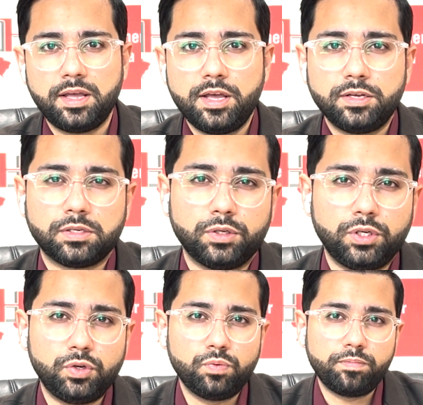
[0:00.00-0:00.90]
So
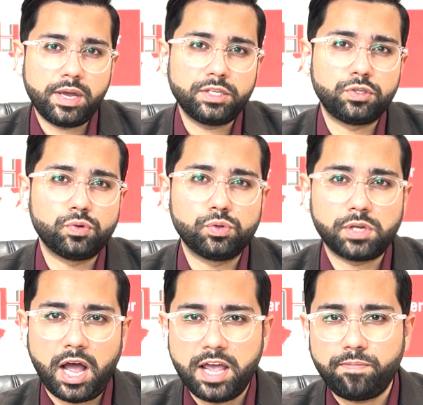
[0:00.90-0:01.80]
you may choose
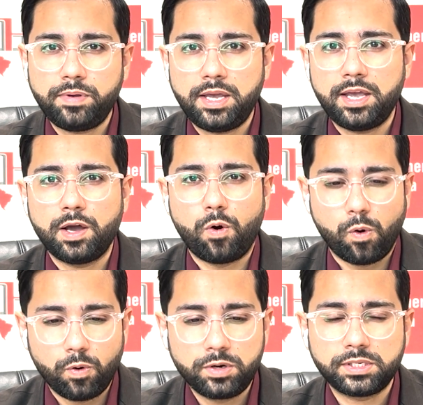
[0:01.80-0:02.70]
IPA
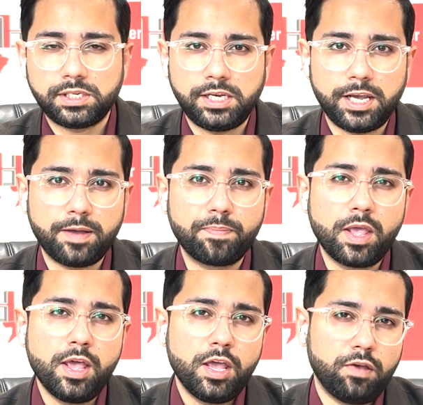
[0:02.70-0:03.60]
or CA
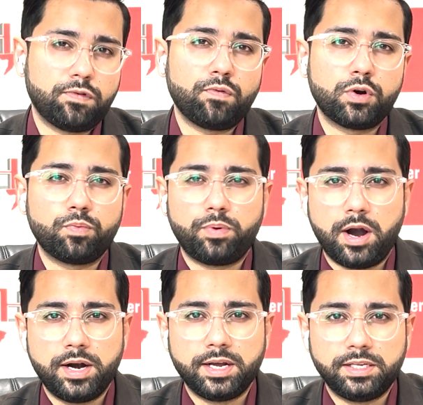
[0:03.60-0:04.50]
if you want to
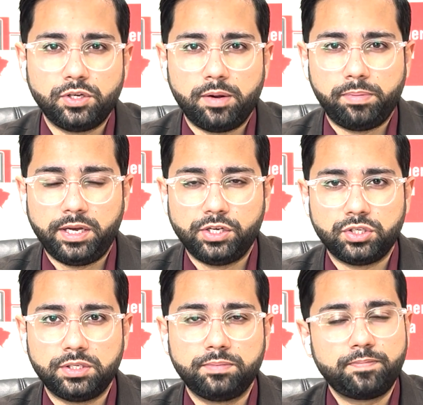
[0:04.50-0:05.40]
prioritize your
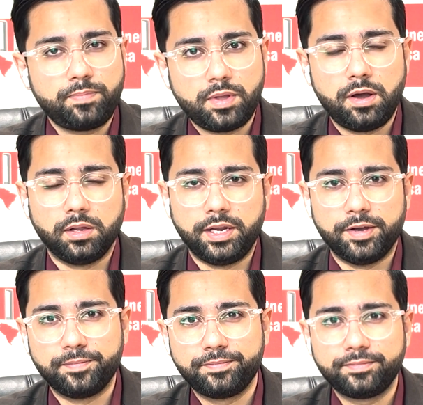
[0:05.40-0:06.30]
application
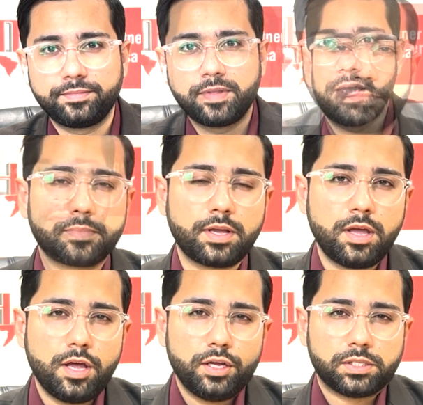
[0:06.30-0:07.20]
earlier.
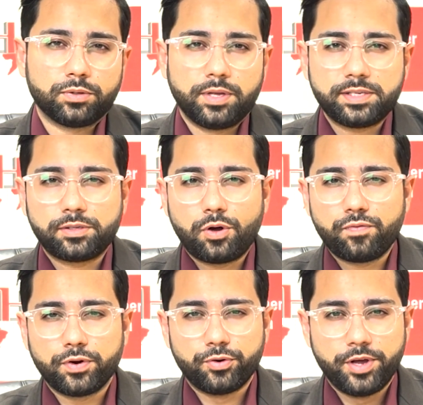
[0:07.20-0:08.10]
So that's all
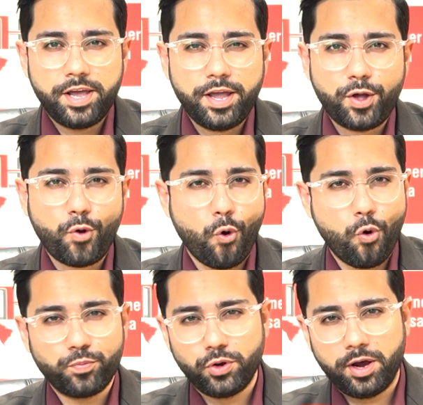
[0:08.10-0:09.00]
for today.
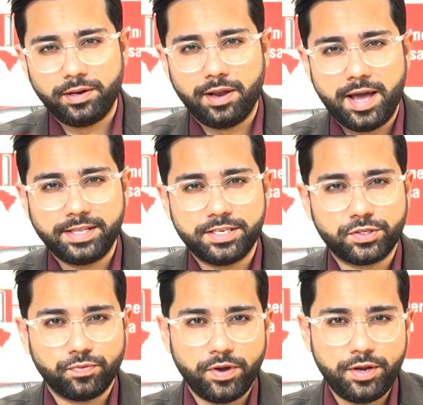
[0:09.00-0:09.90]
Hope you had liked
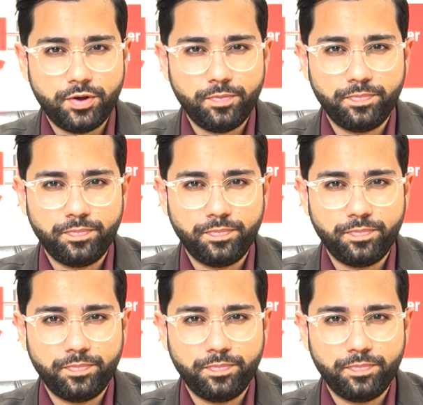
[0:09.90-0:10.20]
this video.